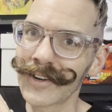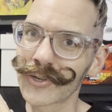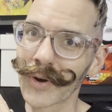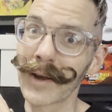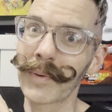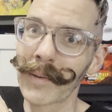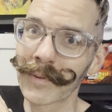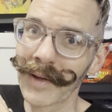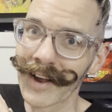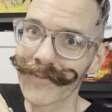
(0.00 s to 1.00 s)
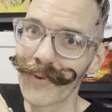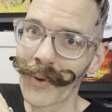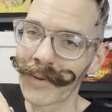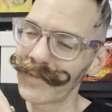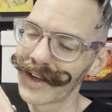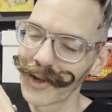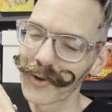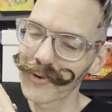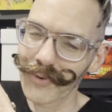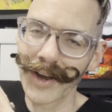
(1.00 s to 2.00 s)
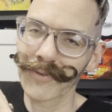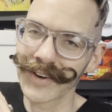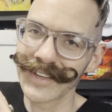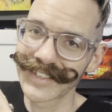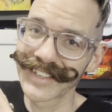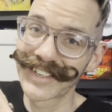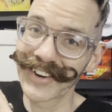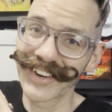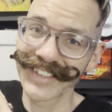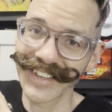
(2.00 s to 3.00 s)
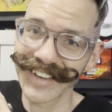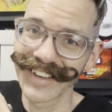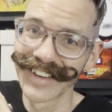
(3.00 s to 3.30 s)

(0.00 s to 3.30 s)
trade paperback form. Great reads, seriously.